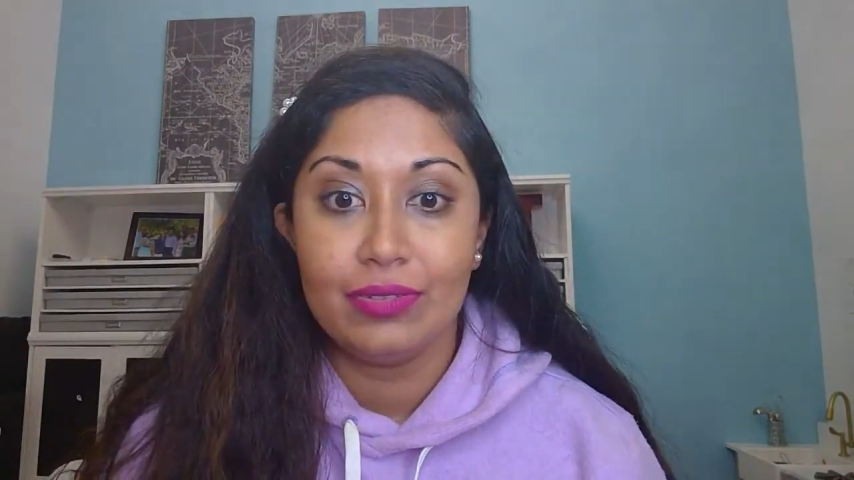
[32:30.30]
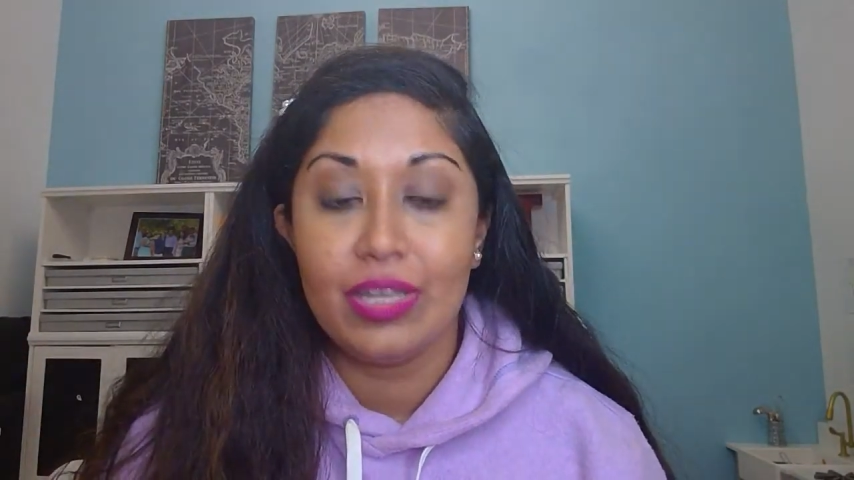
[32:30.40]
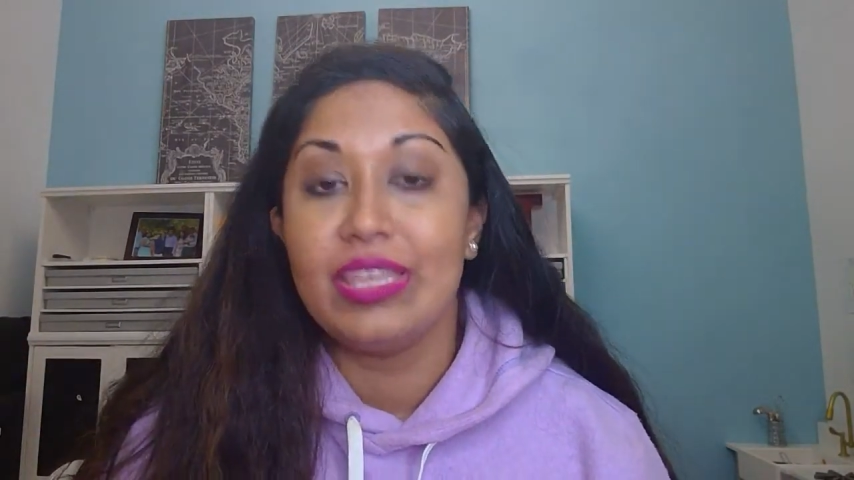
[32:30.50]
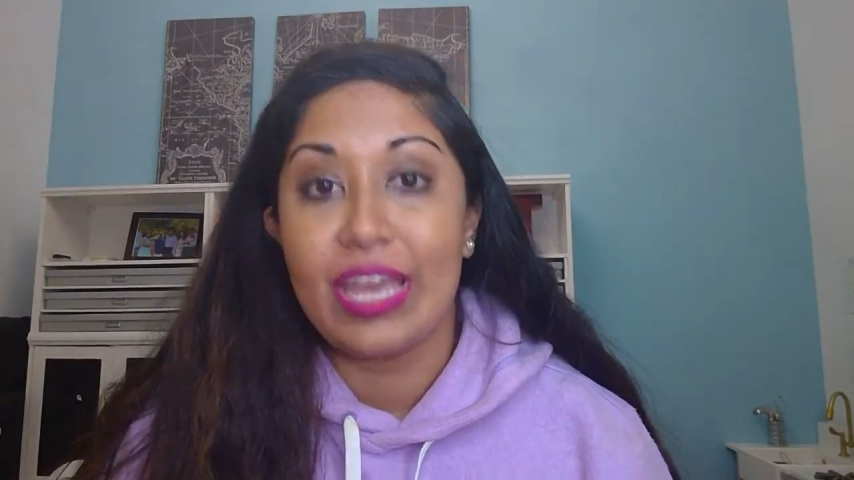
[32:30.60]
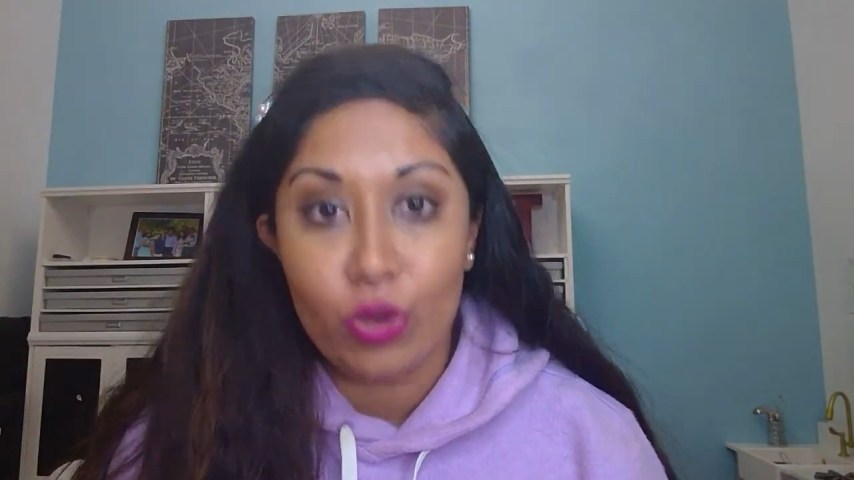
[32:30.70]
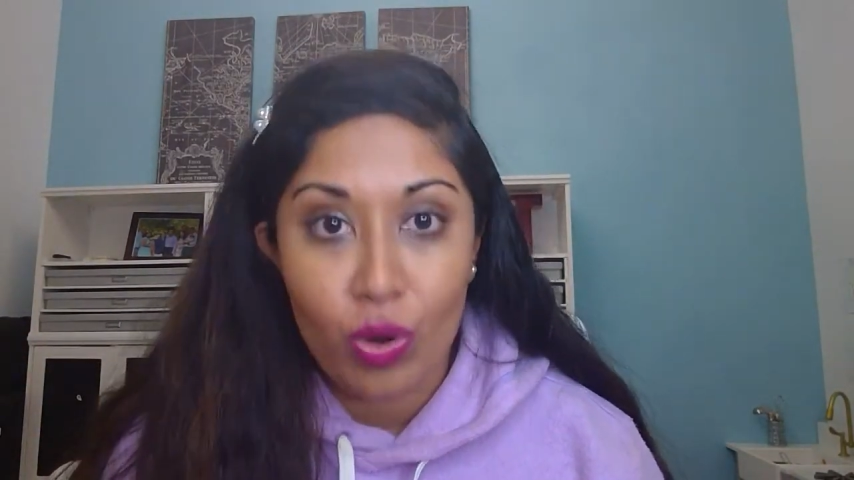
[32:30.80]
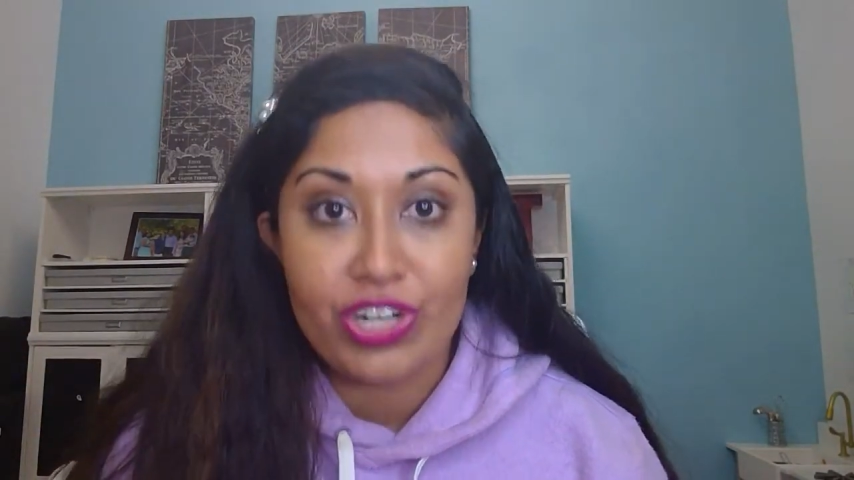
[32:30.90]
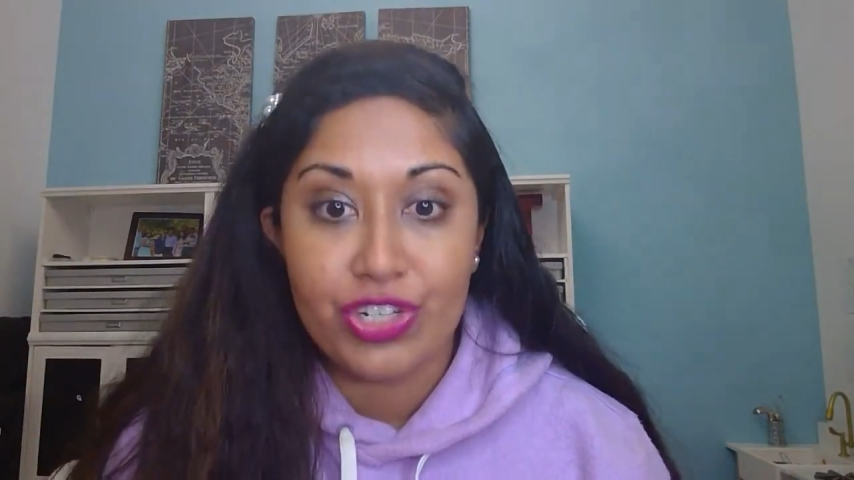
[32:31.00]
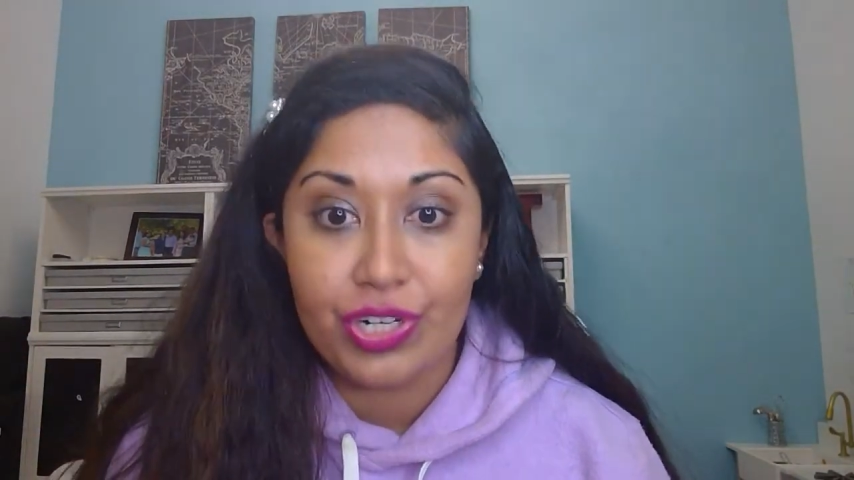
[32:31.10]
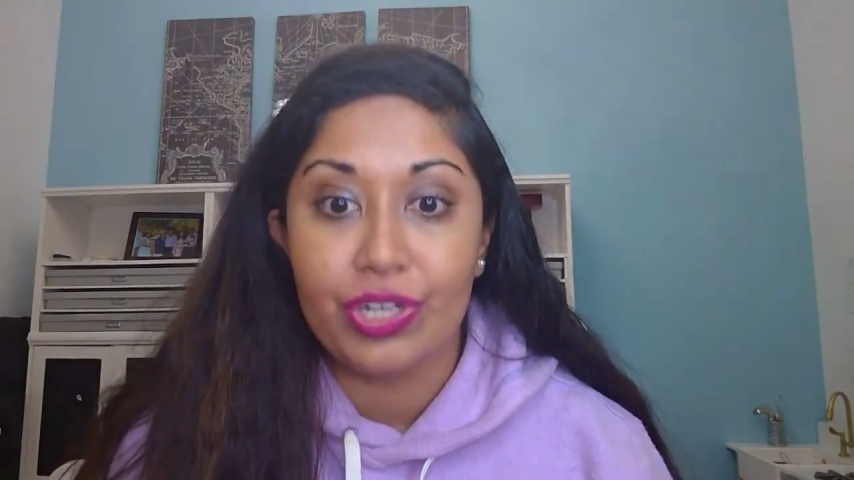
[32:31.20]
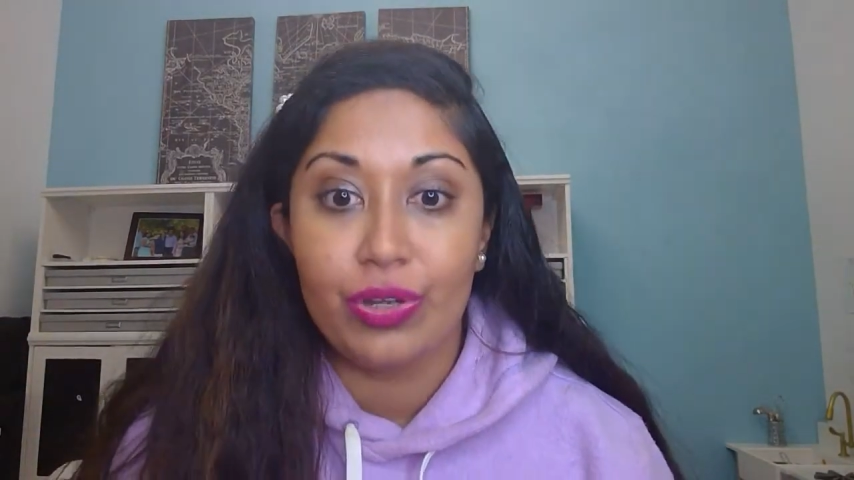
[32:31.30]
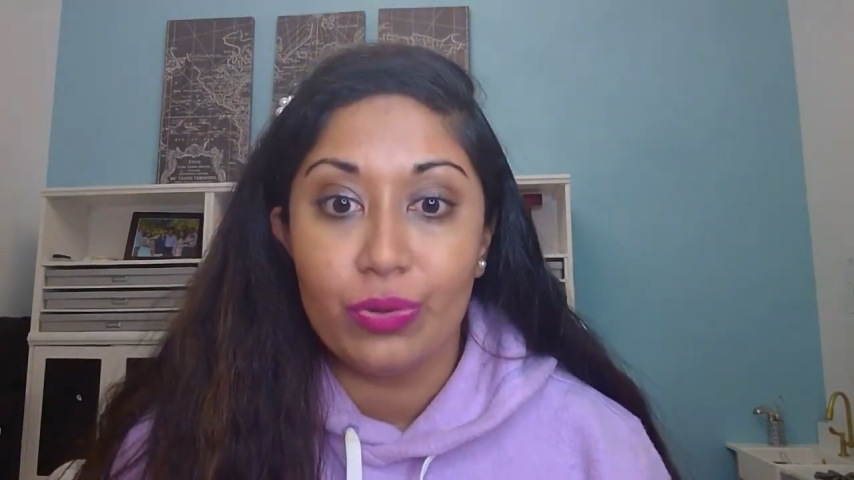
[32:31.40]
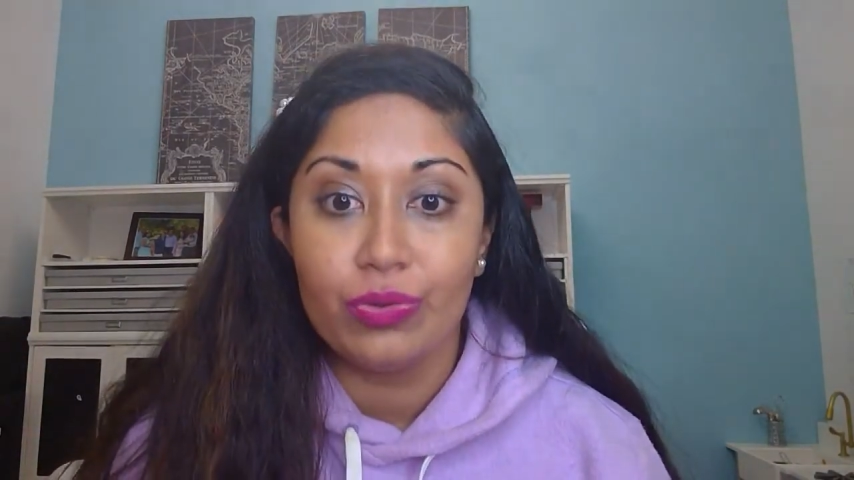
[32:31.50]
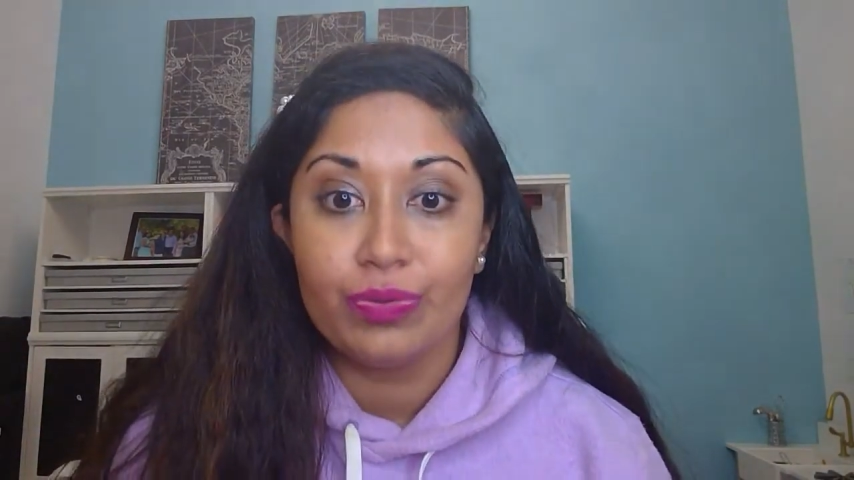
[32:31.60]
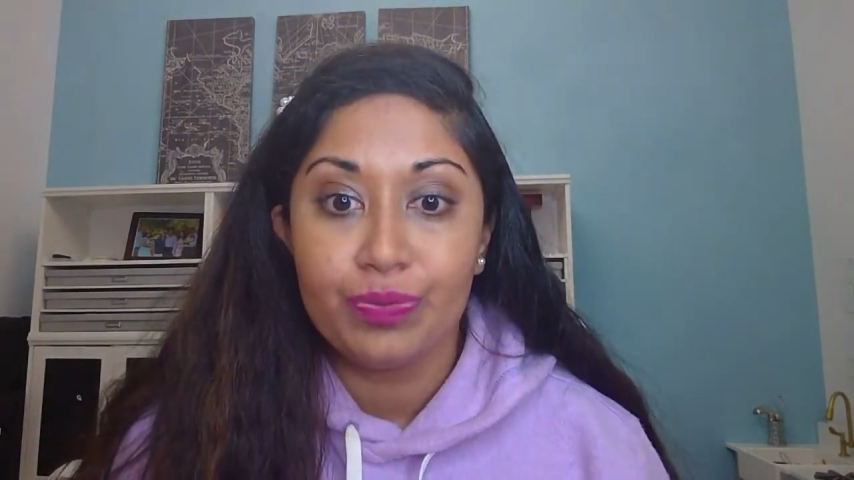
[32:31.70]
They question you.
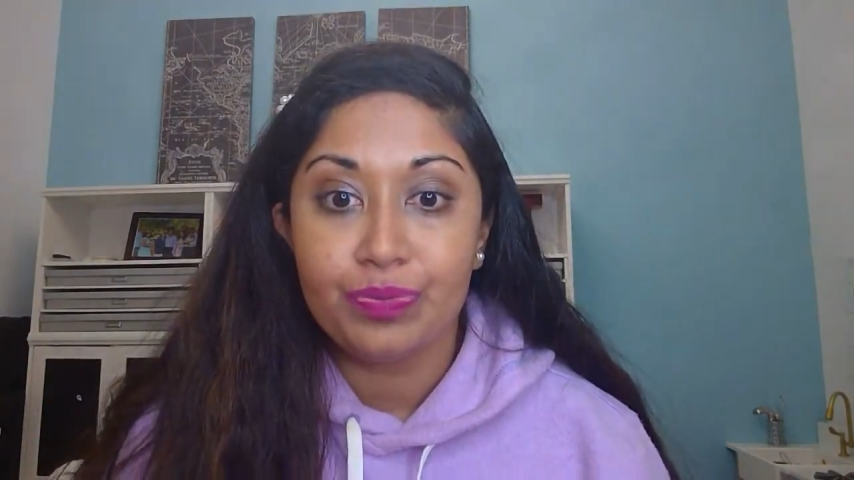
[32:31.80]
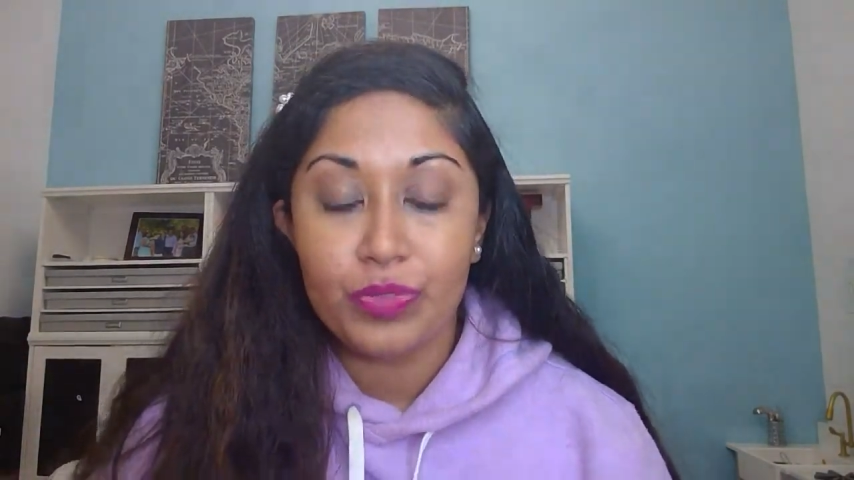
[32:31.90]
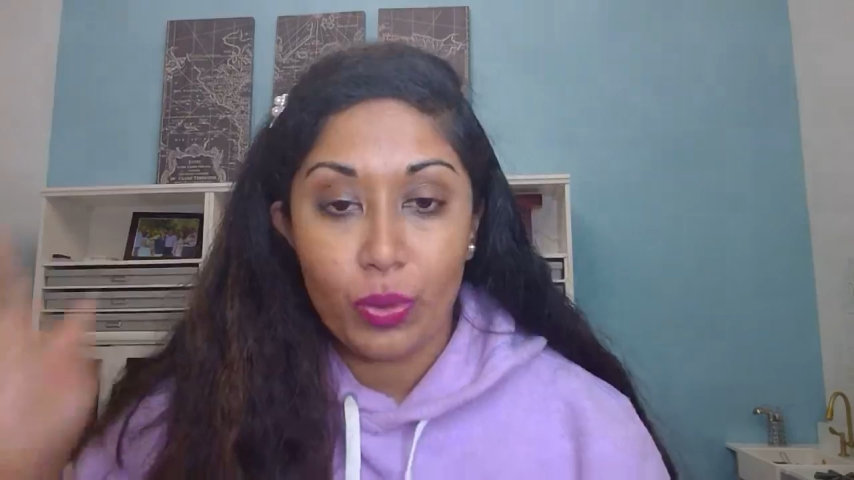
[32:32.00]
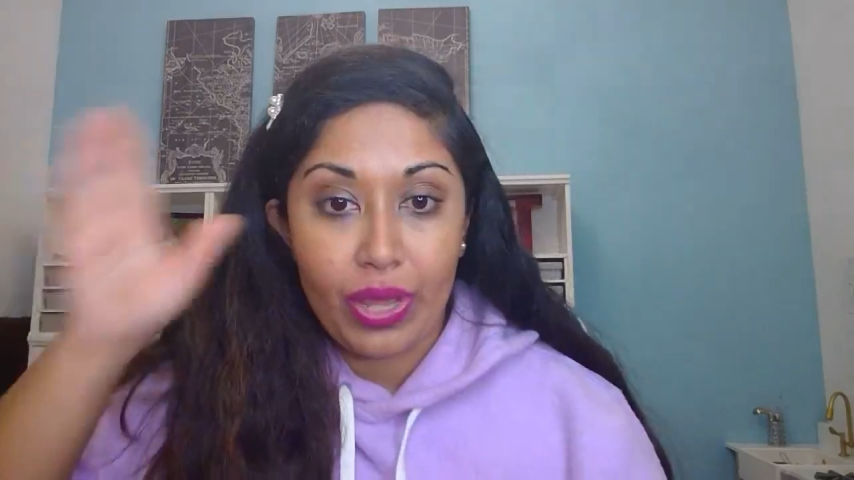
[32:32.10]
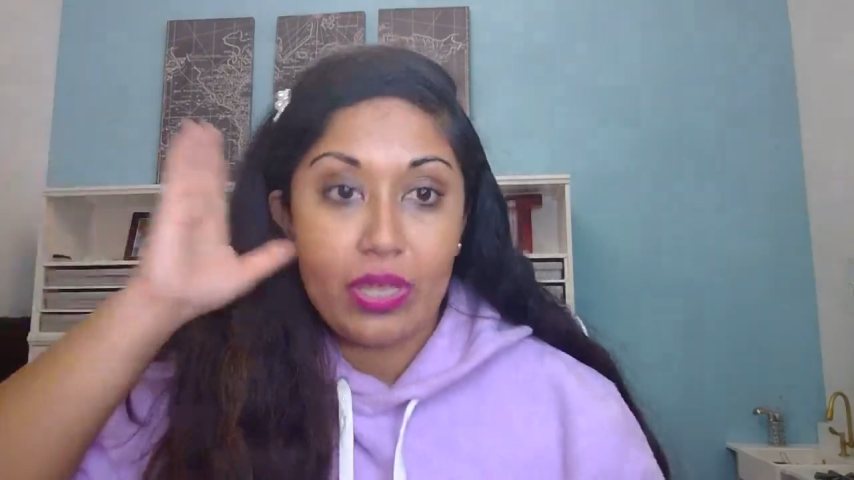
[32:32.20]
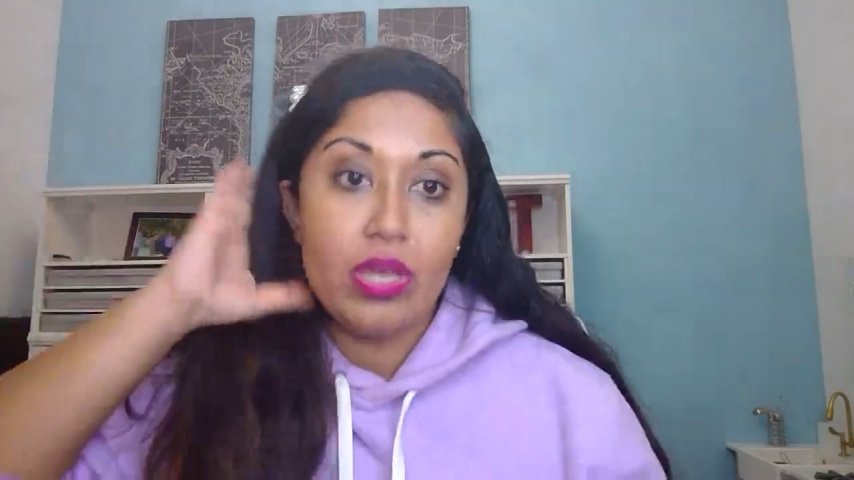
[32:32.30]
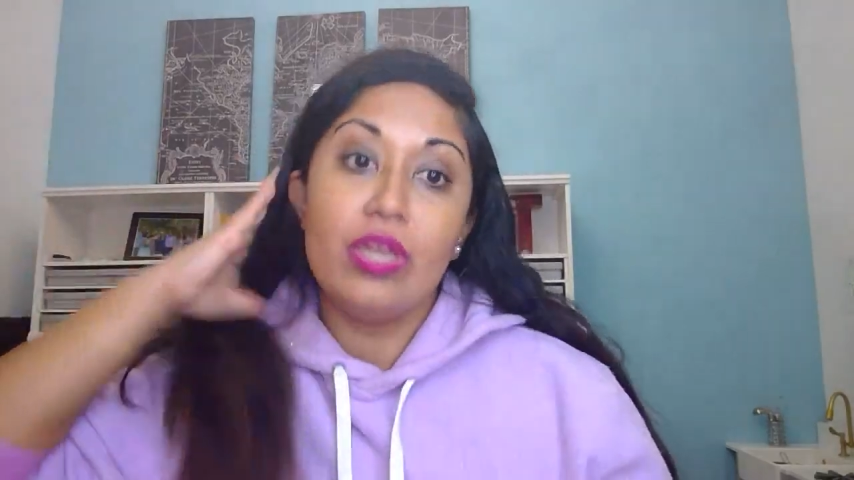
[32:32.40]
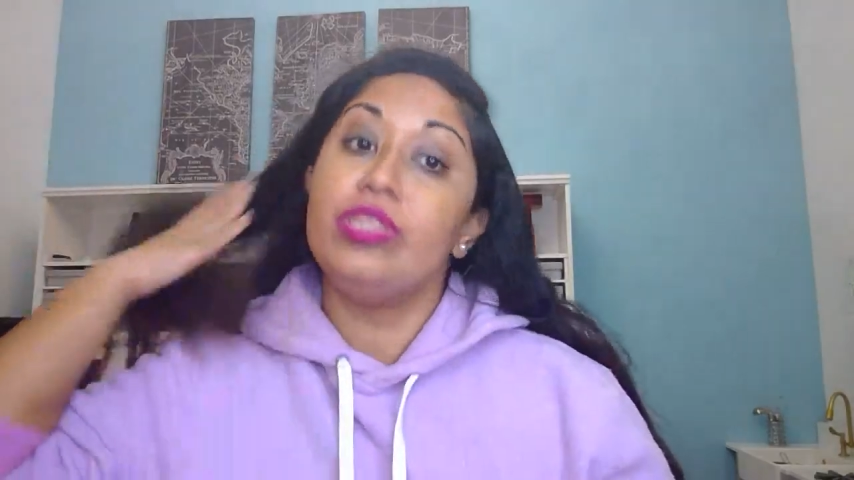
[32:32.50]
Okay?